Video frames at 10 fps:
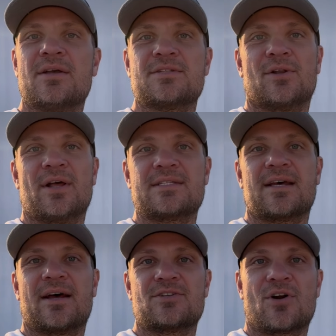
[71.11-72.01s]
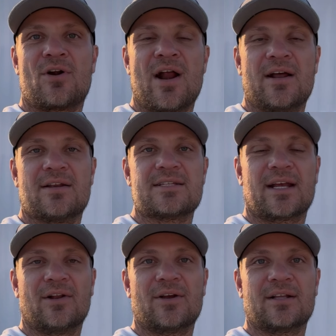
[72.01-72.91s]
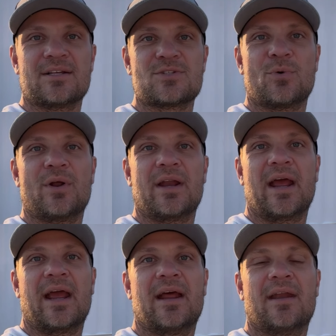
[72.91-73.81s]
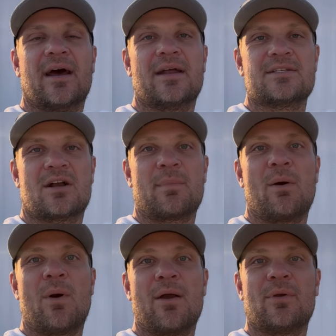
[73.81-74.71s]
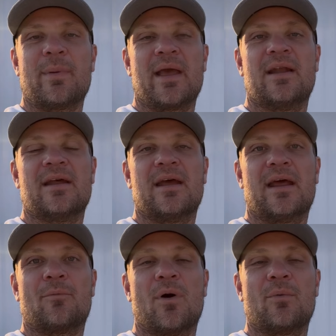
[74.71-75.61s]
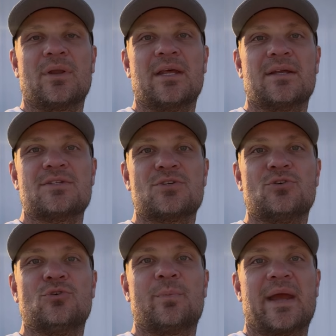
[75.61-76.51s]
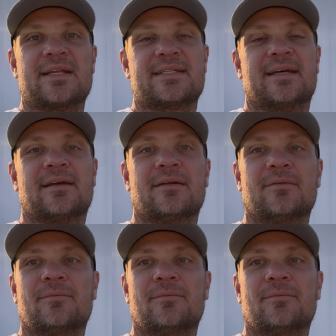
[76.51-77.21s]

So let's uh, turn around and take a look at this one and uh, talk about why we painted it and what we did to paint it.